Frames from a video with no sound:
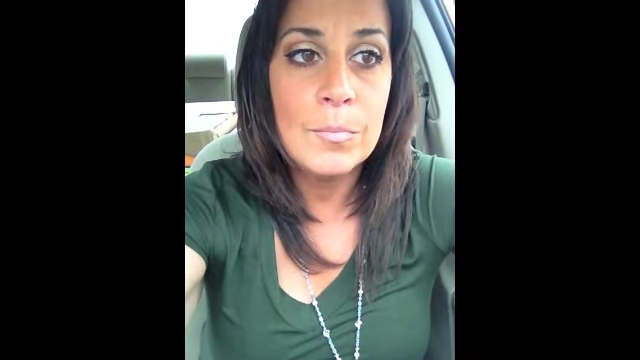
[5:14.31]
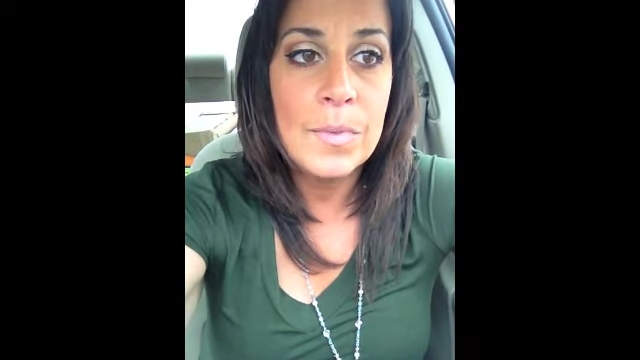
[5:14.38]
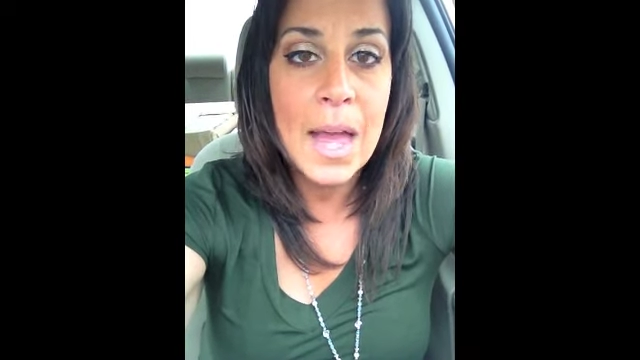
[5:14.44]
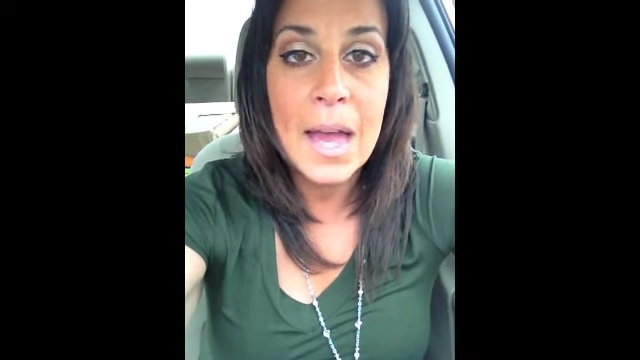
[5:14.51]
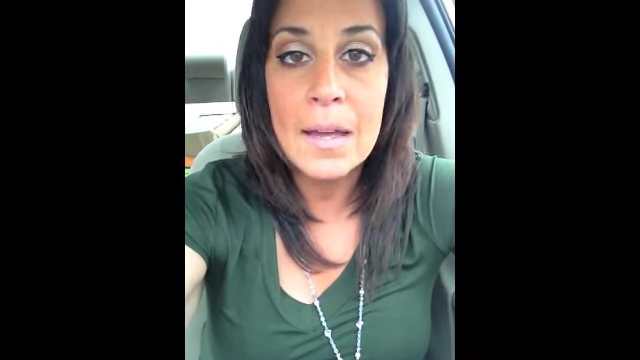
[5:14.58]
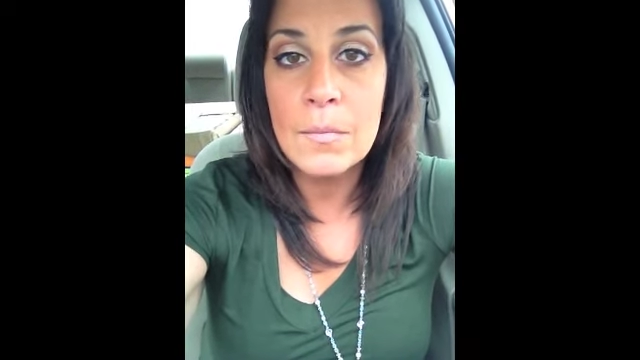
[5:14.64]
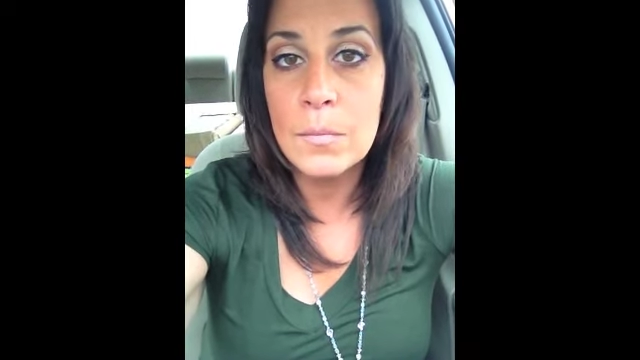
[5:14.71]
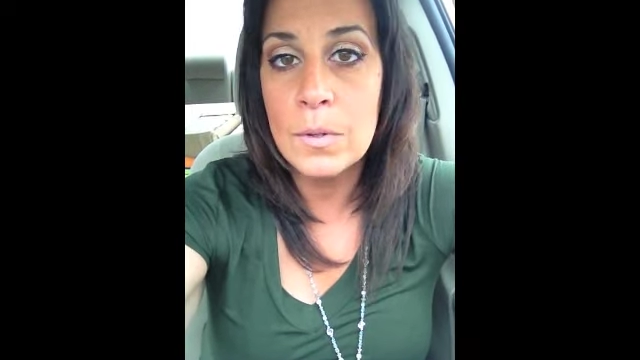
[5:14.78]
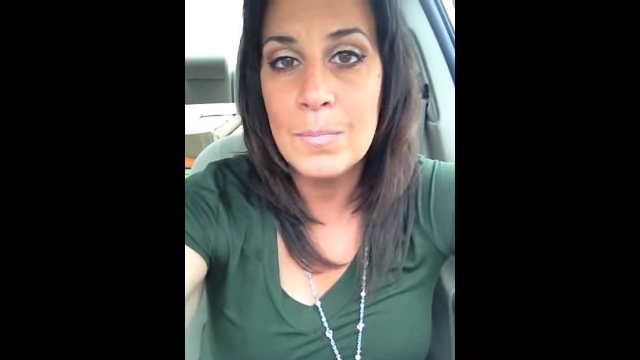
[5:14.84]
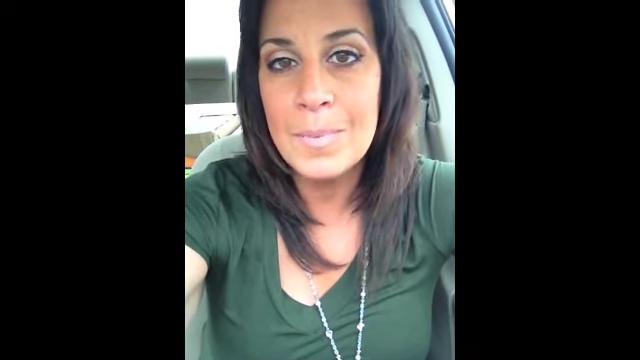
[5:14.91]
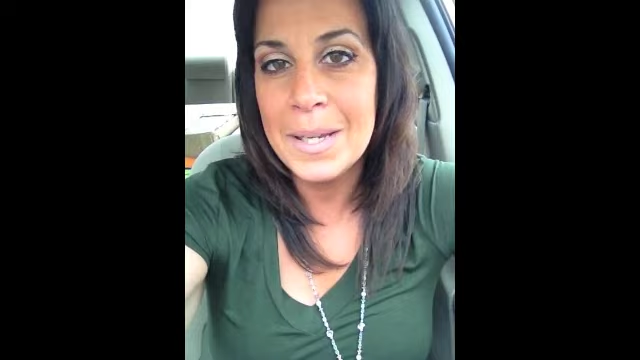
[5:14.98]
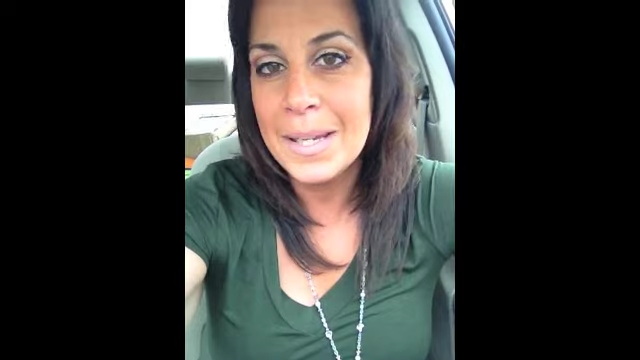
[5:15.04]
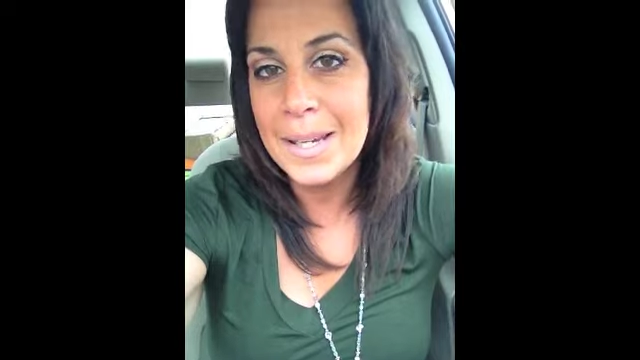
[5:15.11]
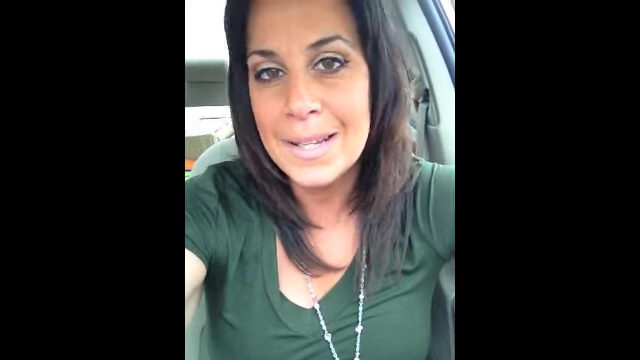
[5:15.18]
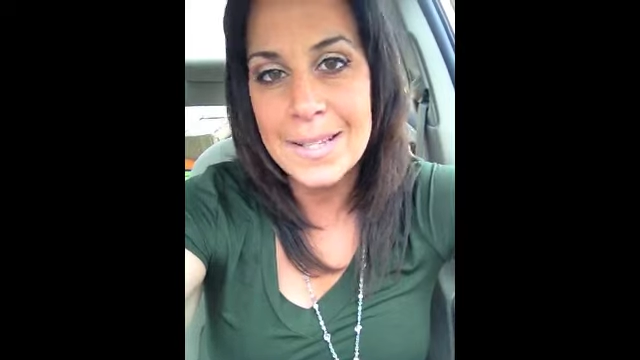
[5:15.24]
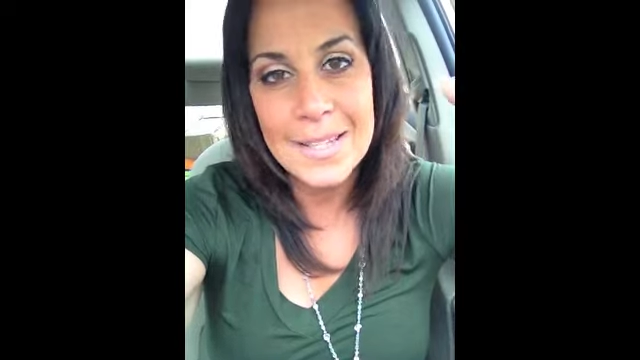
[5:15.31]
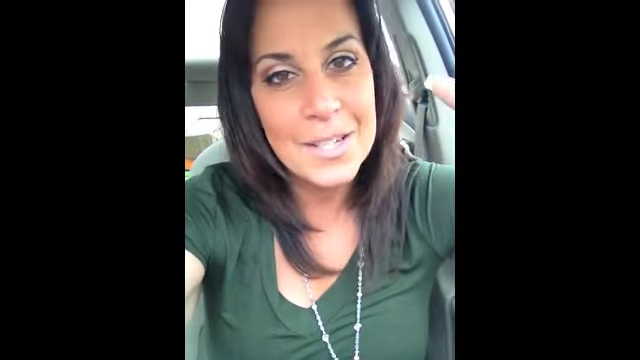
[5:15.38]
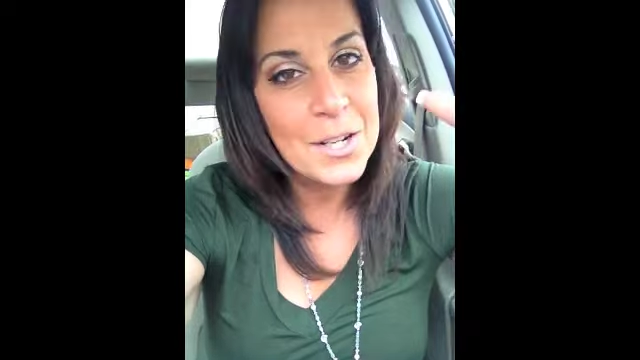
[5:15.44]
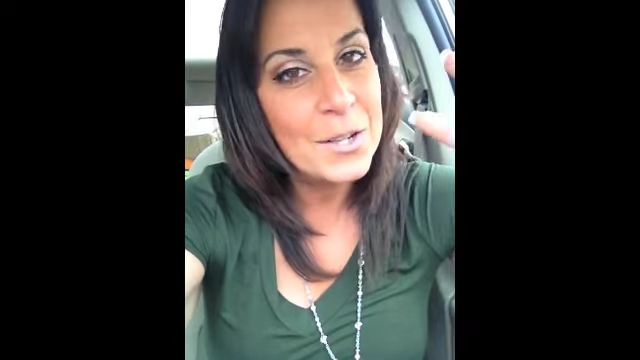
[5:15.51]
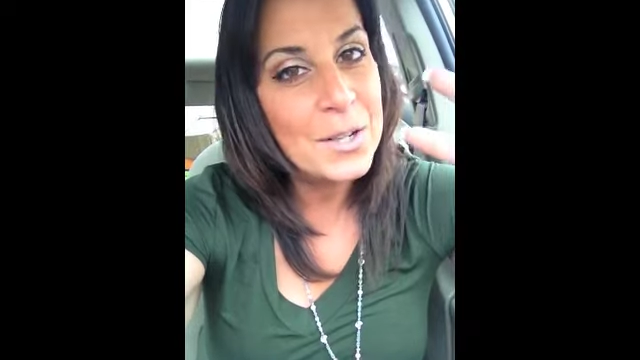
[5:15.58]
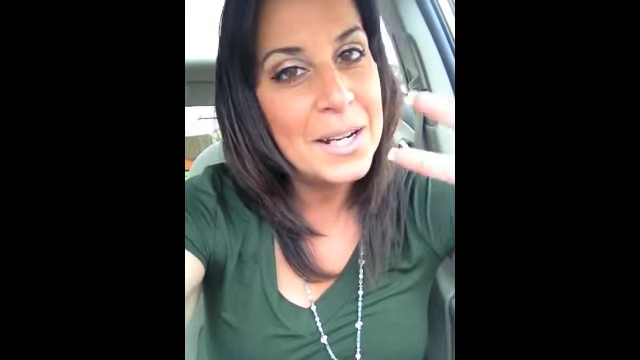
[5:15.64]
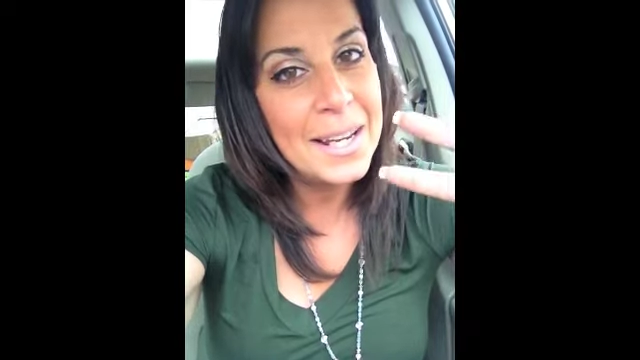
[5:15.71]
that would be
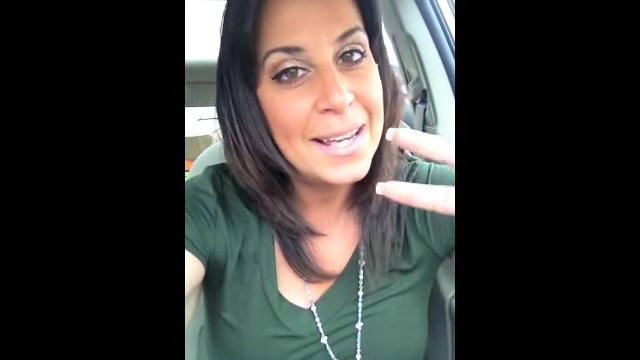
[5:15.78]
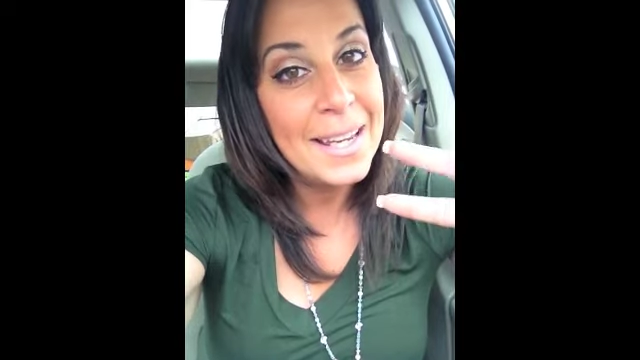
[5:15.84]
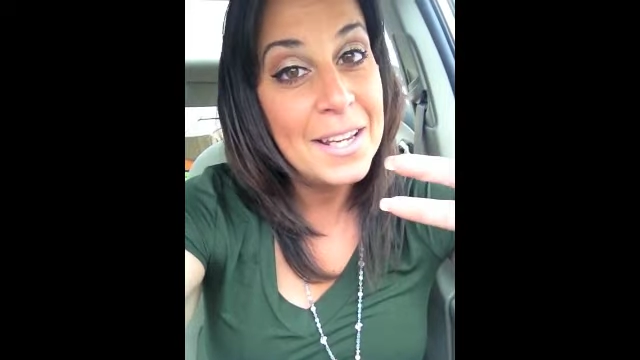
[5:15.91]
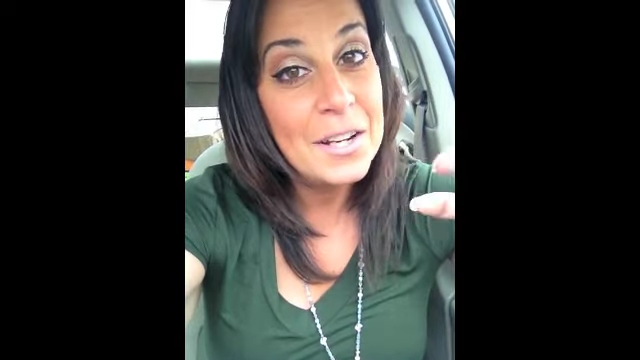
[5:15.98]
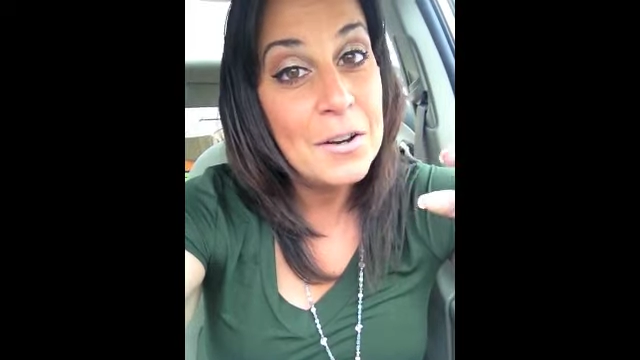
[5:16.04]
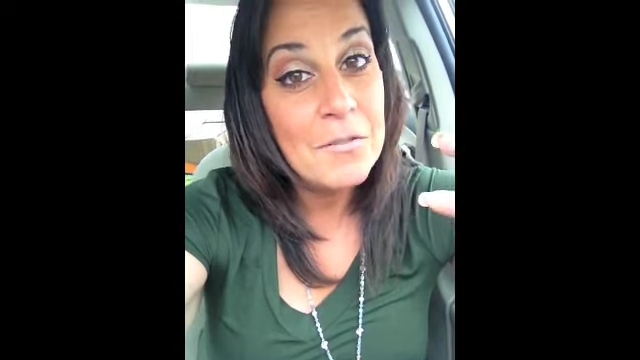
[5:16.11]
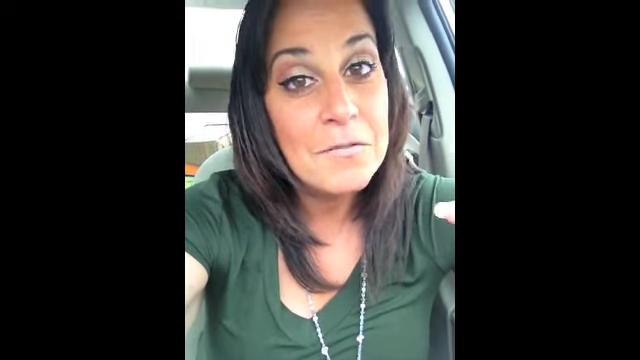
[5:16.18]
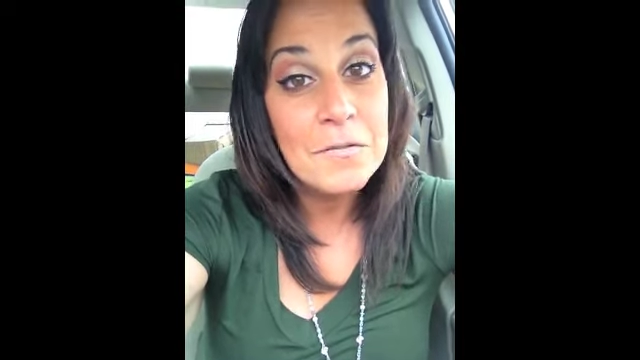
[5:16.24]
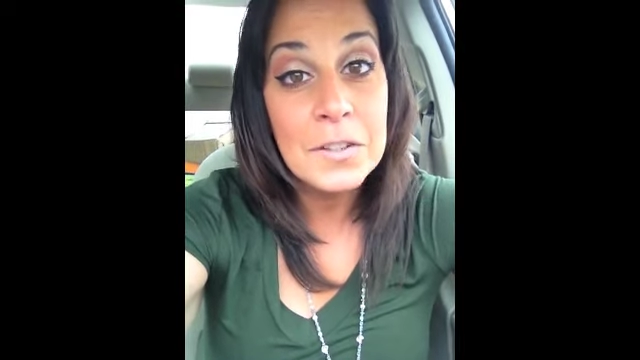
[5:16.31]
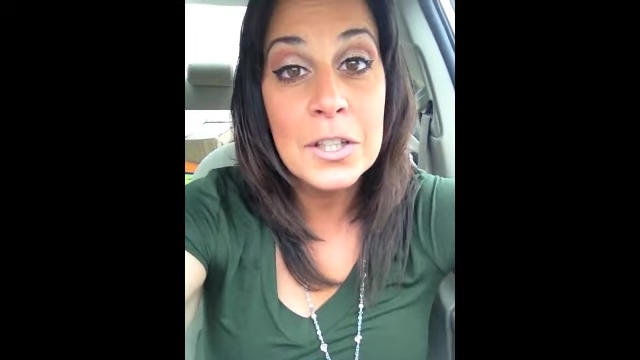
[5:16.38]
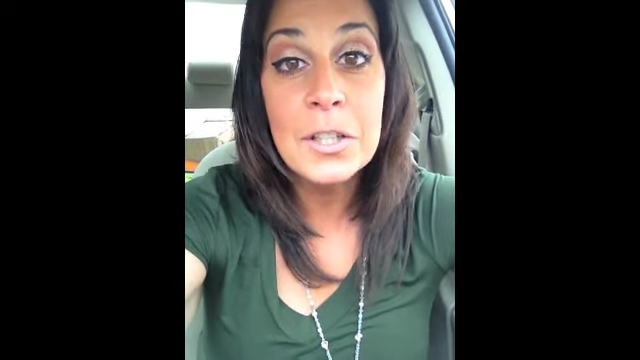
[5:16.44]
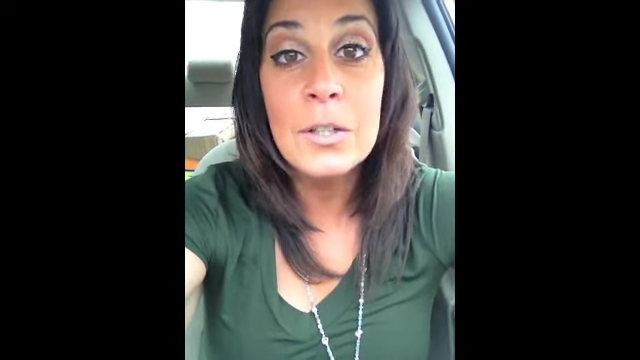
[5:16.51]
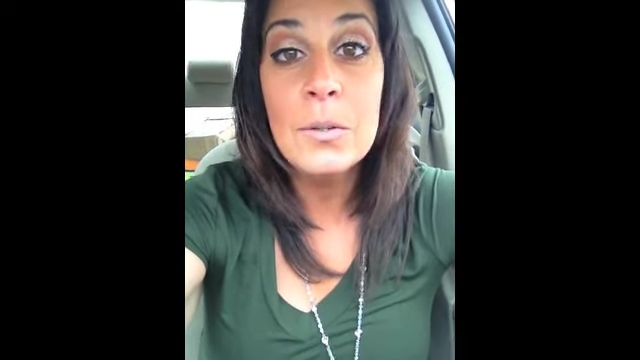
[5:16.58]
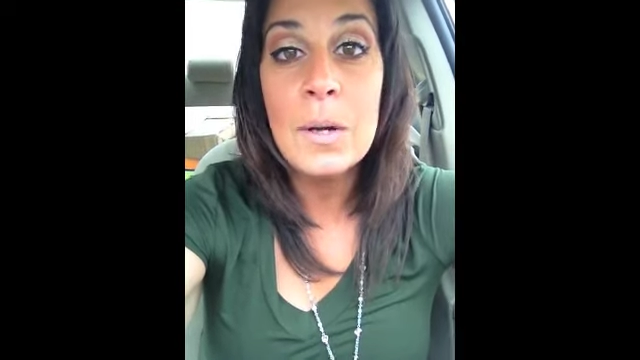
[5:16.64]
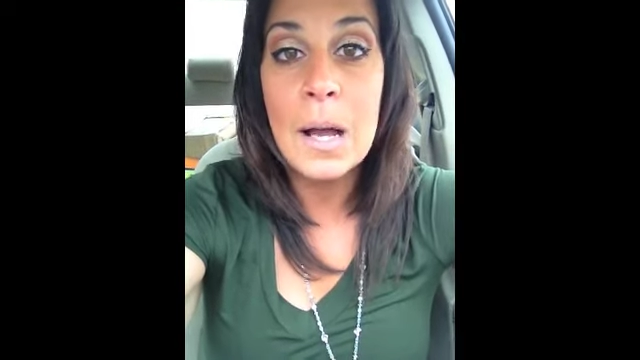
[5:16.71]
considered a keto flu.